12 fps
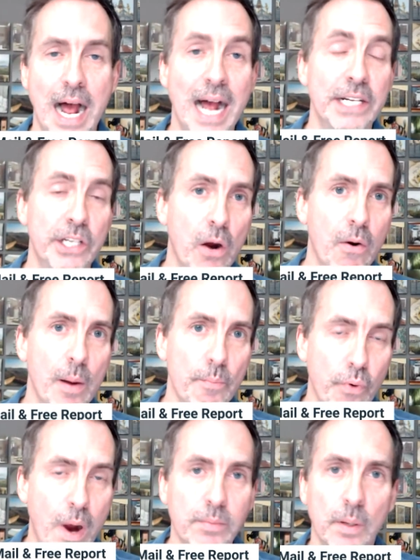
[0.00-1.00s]
Odds are
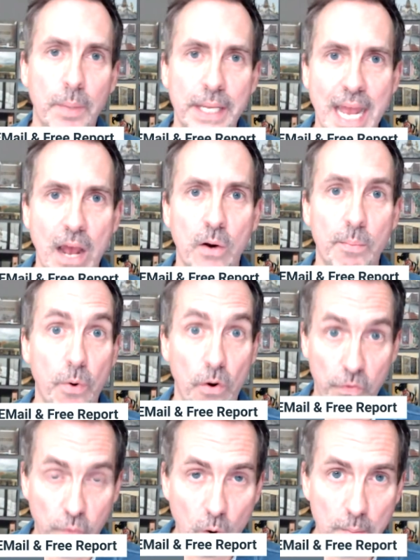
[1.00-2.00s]
I'm probably out
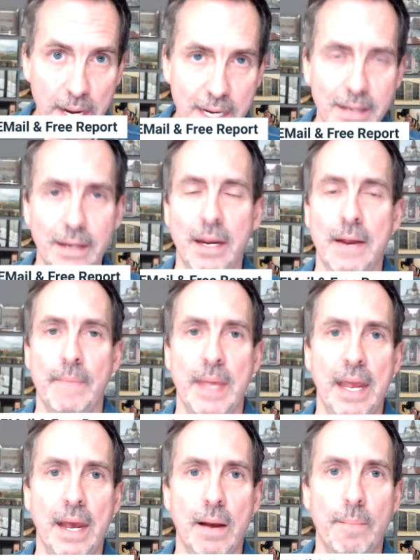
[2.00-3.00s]
performing,
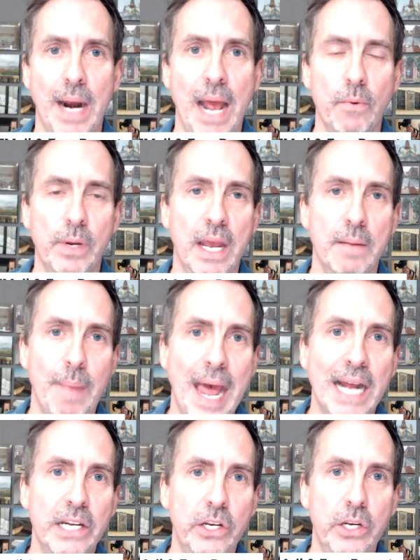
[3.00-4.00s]
but I will get
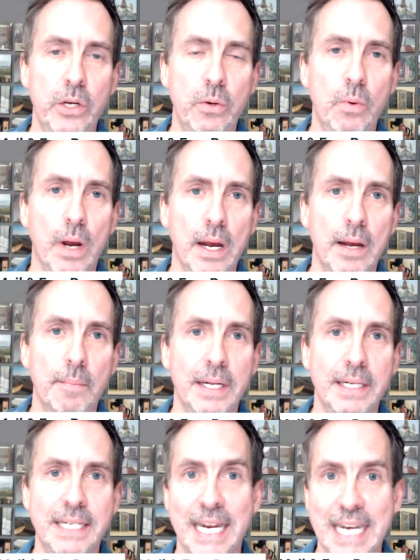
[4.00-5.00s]
back to you
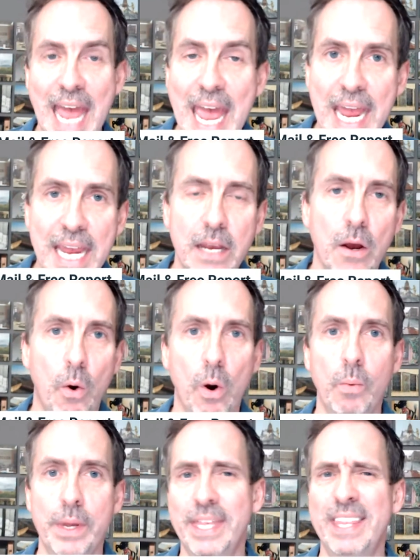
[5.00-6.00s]
today
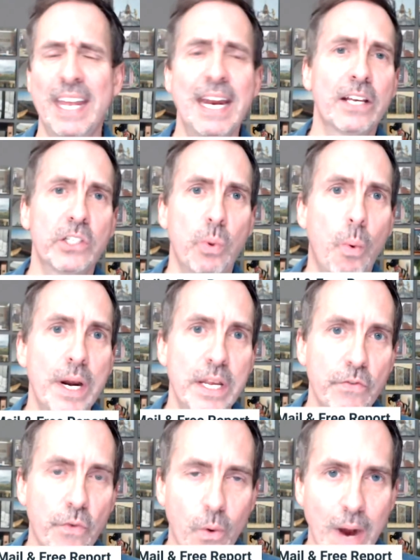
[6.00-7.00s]
or within the next
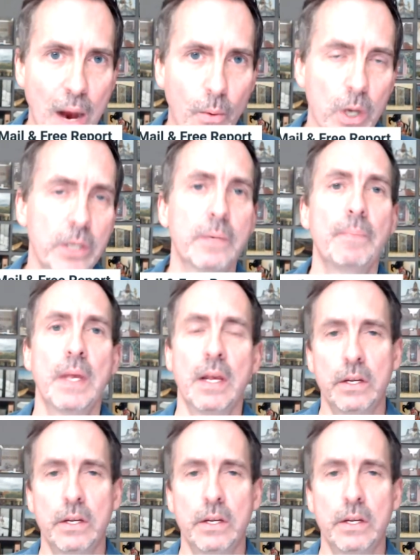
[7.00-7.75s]
24 hours.